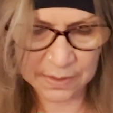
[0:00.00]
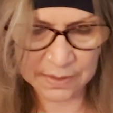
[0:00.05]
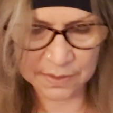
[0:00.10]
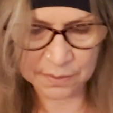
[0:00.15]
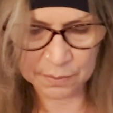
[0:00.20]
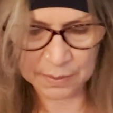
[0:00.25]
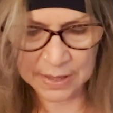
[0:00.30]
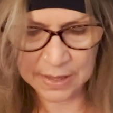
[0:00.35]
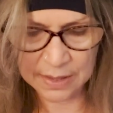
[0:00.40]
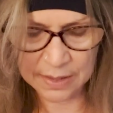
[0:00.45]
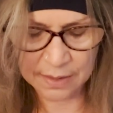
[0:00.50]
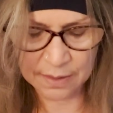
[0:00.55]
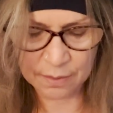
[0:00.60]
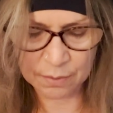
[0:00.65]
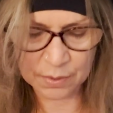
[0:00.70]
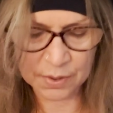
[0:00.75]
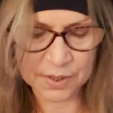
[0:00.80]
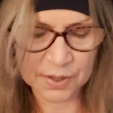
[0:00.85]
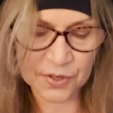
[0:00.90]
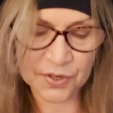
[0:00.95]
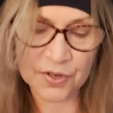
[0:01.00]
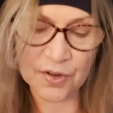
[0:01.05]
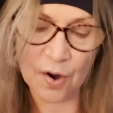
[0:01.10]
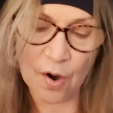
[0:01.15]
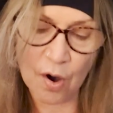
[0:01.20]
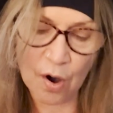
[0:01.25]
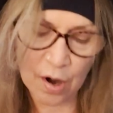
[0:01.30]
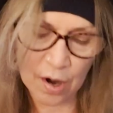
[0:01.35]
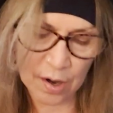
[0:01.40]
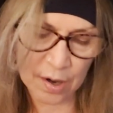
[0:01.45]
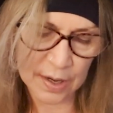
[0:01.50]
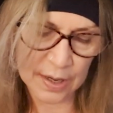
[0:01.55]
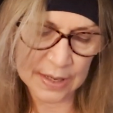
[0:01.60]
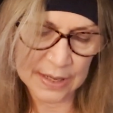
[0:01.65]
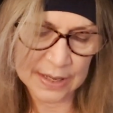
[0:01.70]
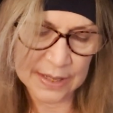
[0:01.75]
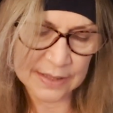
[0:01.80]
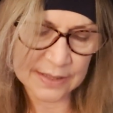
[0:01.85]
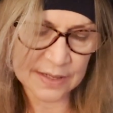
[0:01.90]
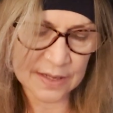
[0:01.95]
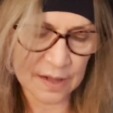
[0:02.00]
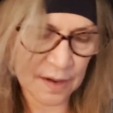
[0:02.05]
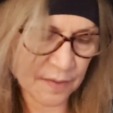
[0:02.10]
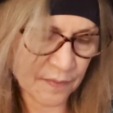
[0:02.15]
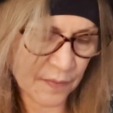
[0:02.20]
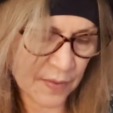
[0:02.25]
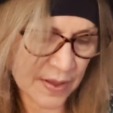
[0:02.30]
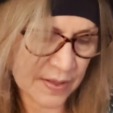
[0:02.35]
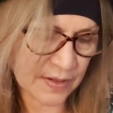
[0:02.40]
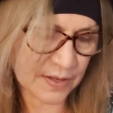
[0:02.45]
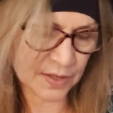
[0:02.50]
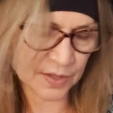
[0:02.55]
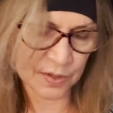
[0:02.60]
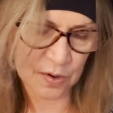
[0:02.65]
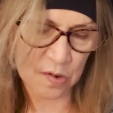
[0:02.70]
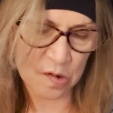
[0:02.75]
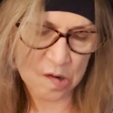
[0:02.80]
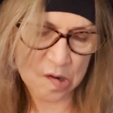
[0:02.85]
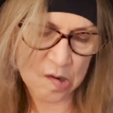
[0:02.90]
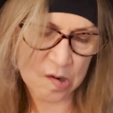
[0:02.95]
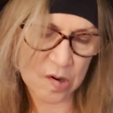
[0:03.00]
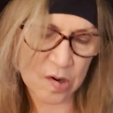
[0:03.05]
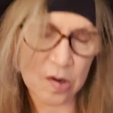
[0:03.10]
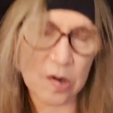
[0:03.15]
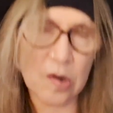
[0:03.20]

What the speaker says: else we got here with the Star. Let's clarify the Star.